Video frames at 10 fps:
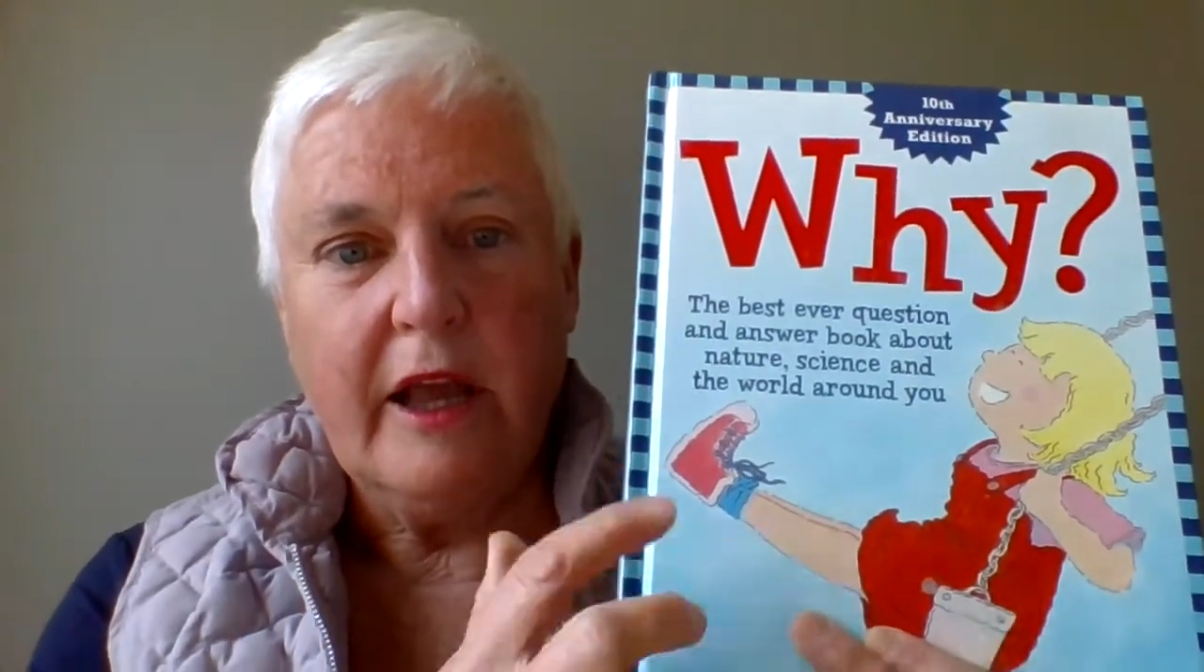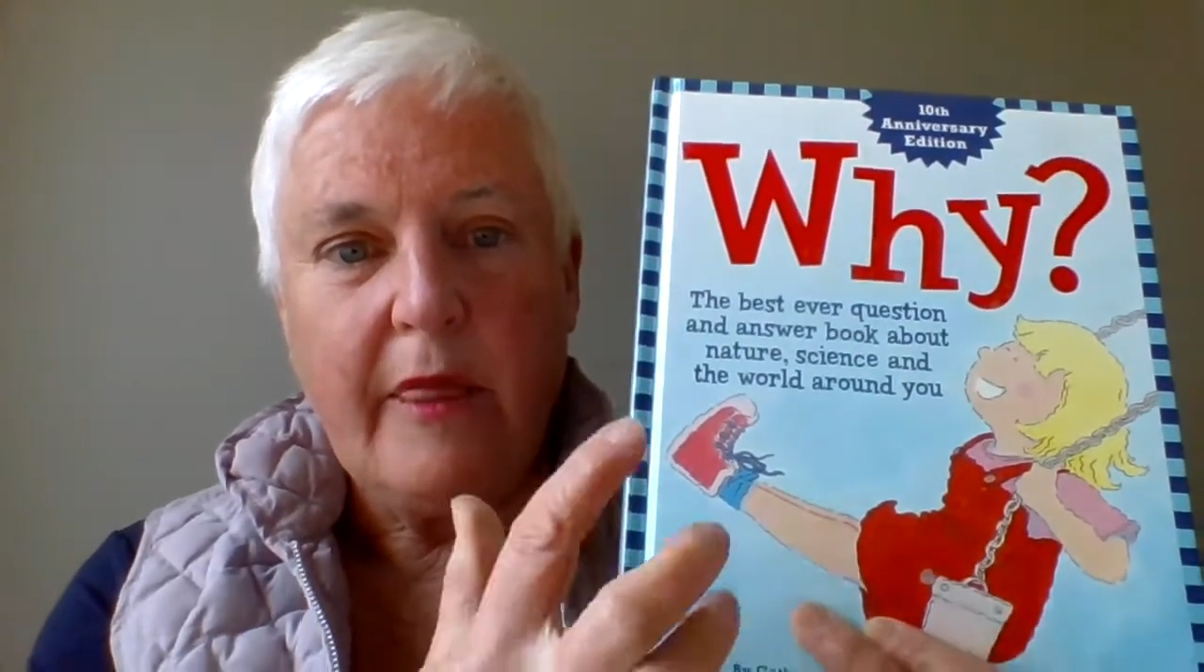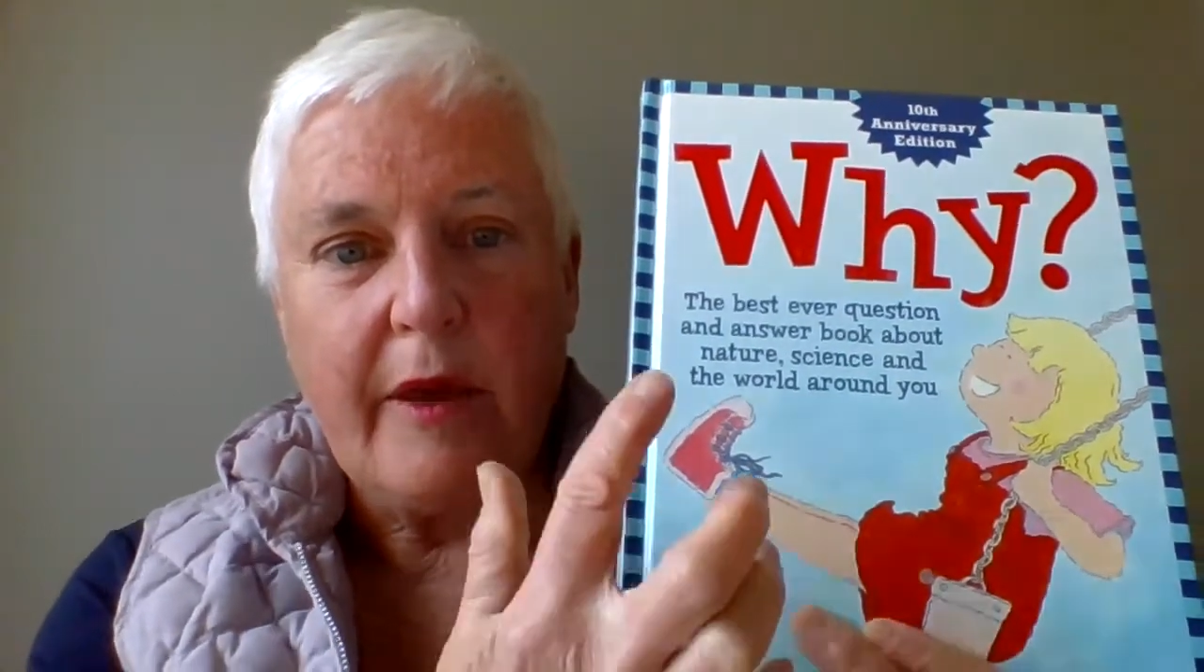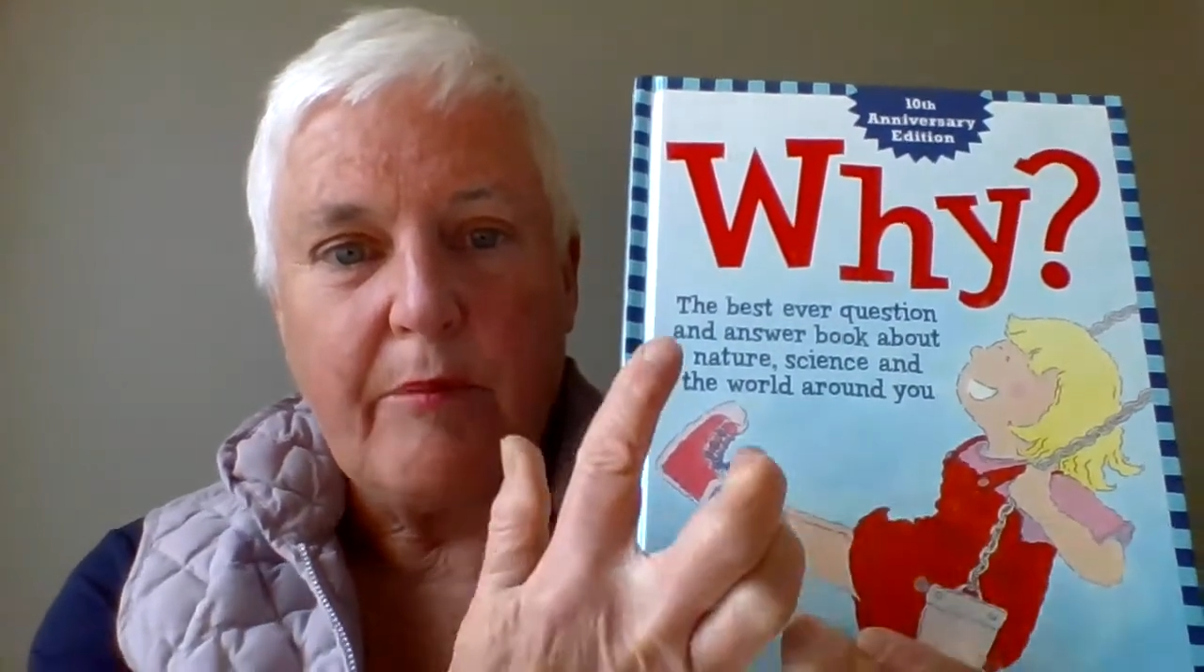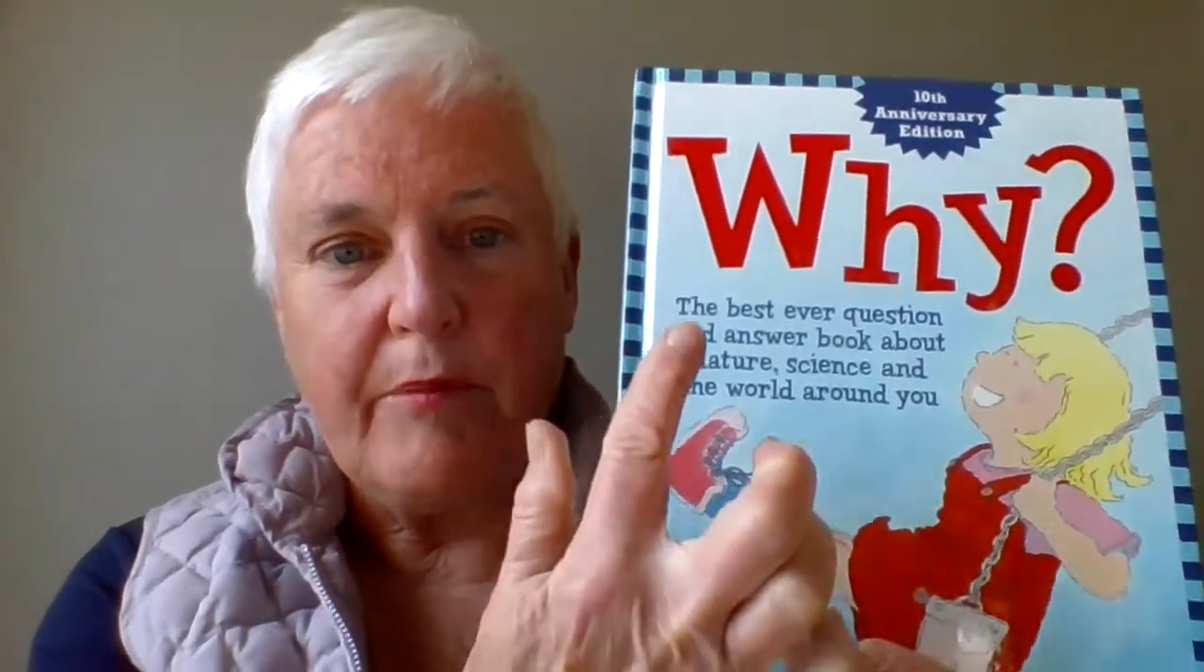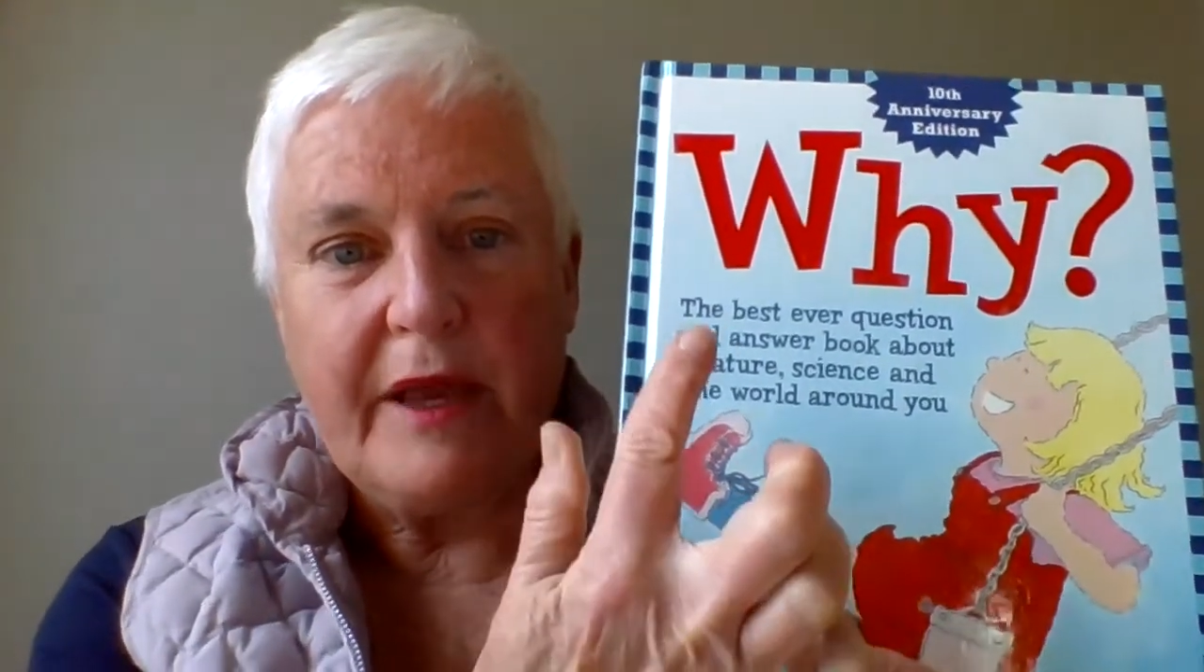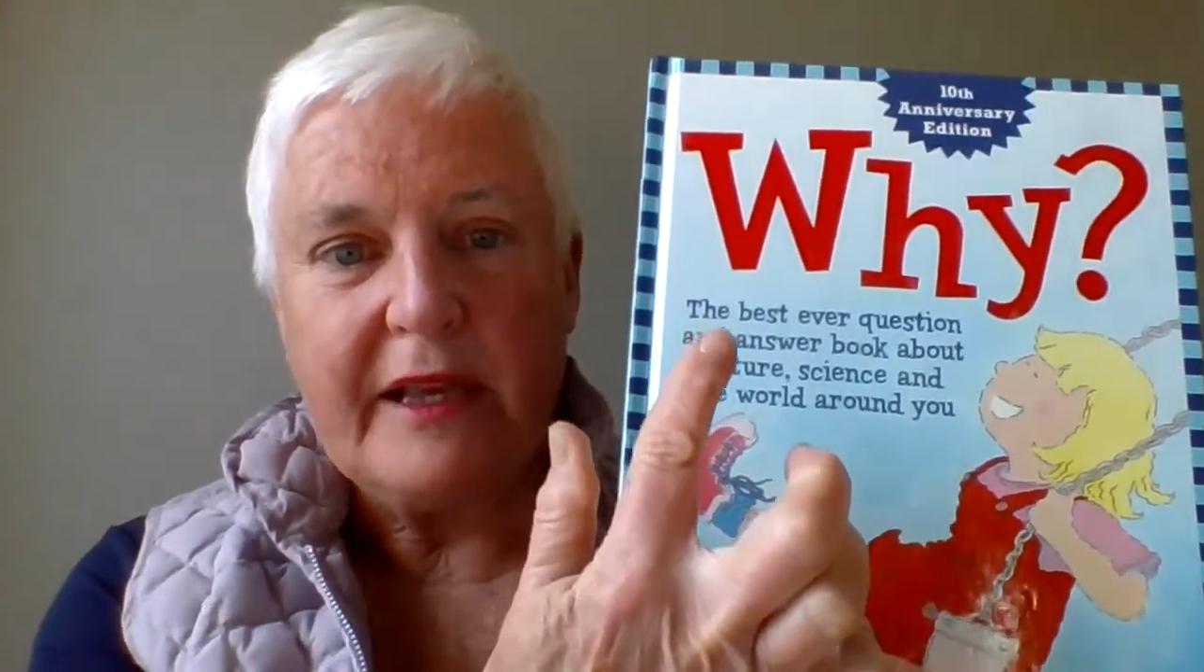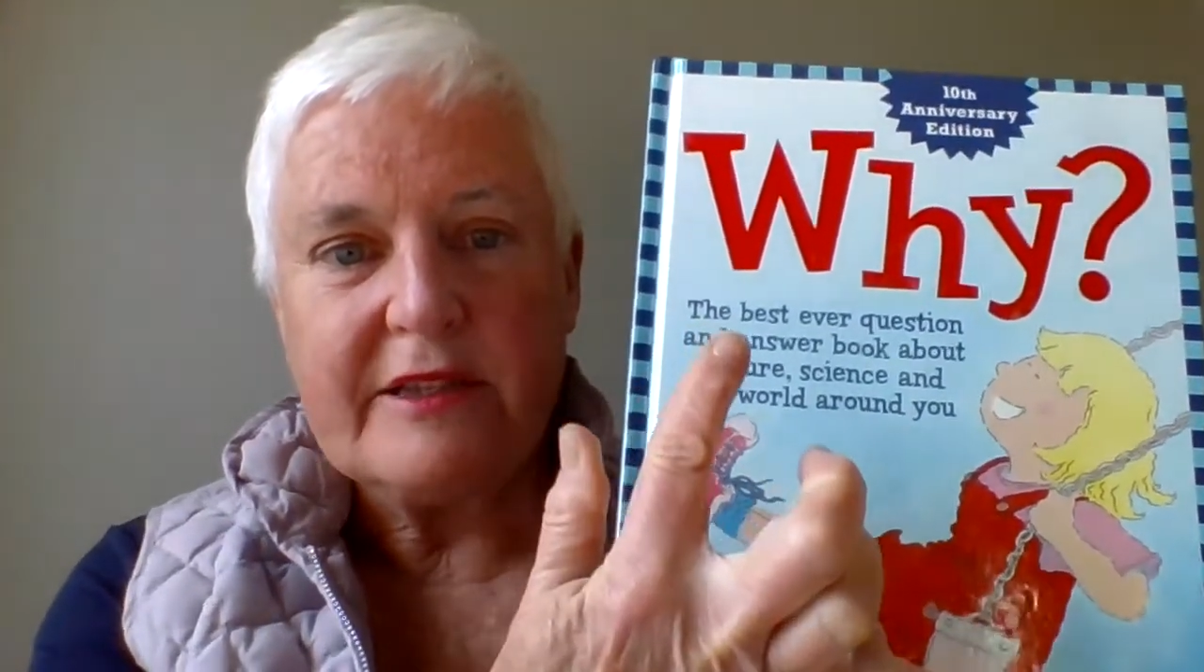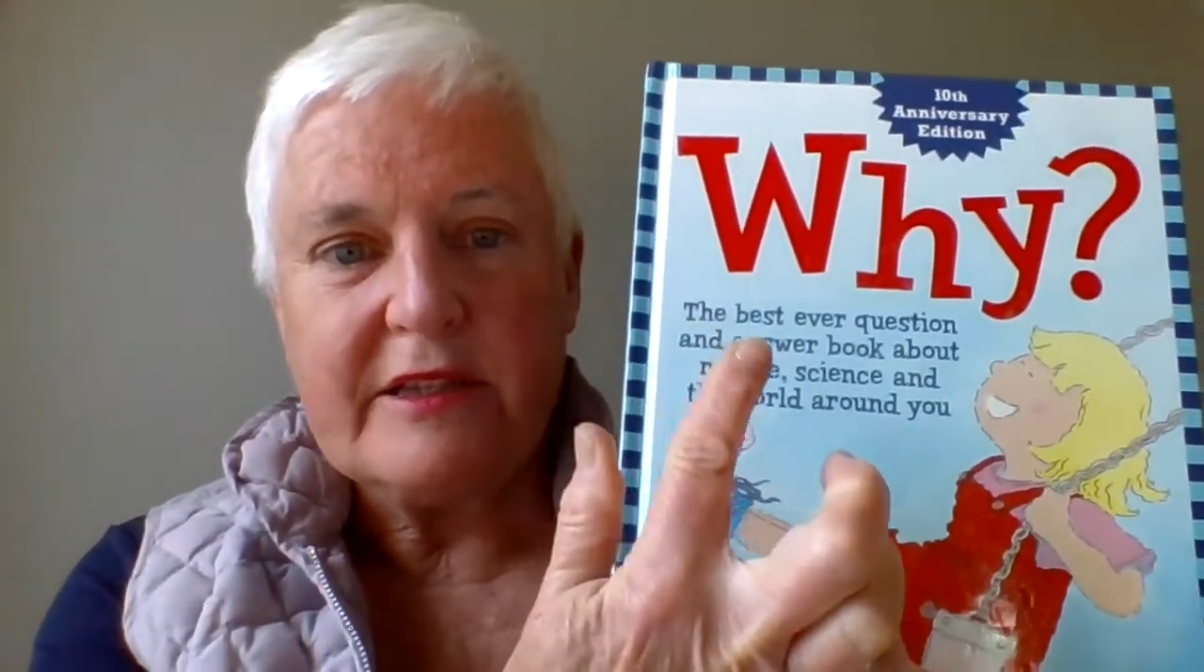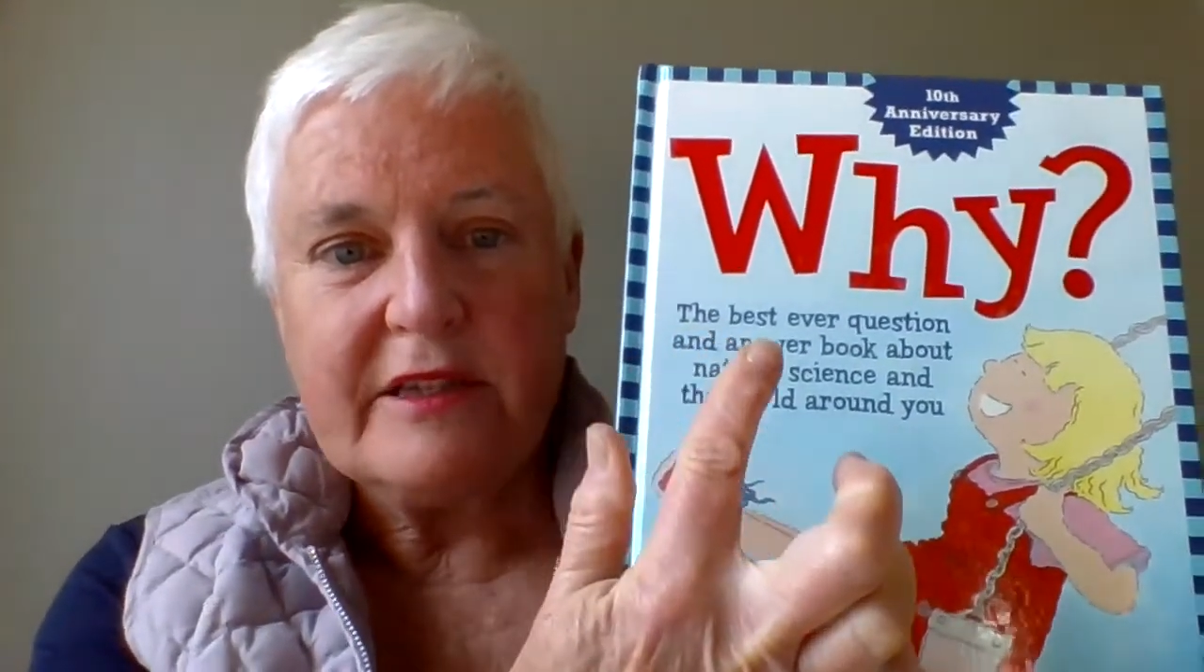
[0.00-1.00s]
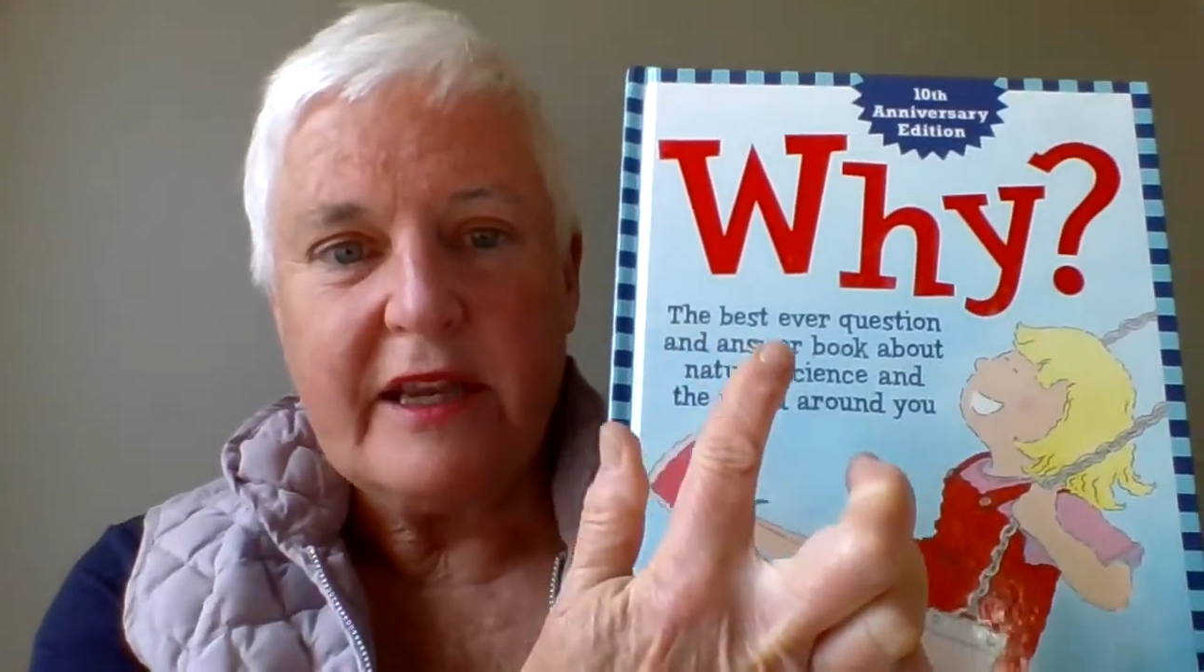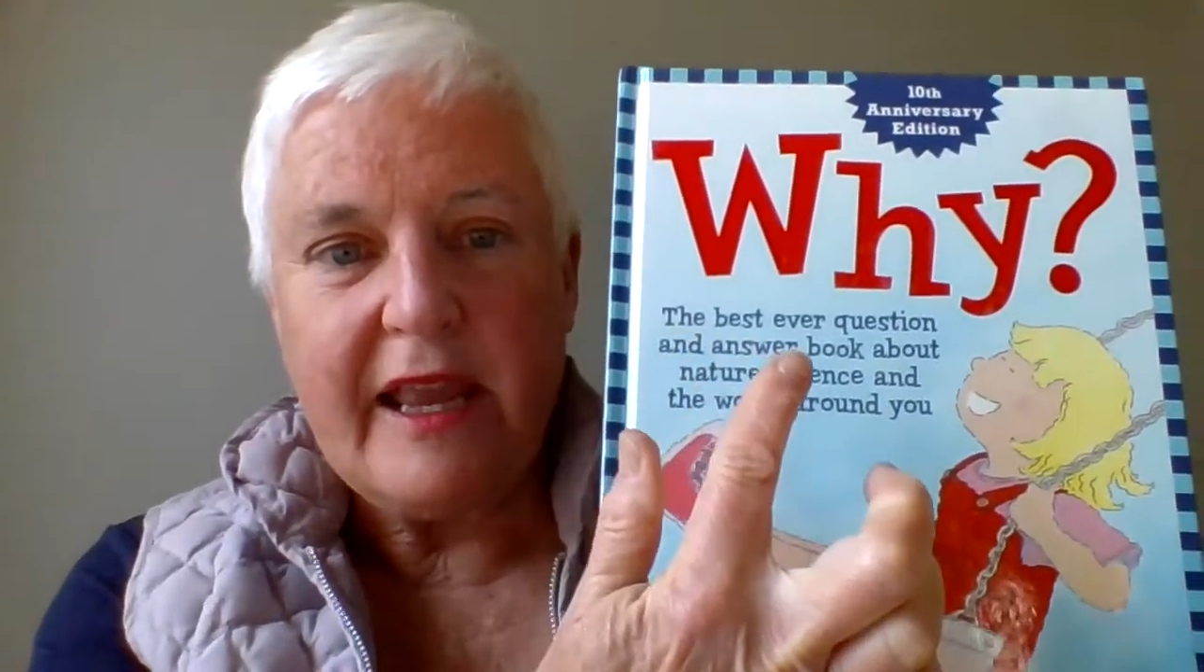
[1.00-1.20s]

the best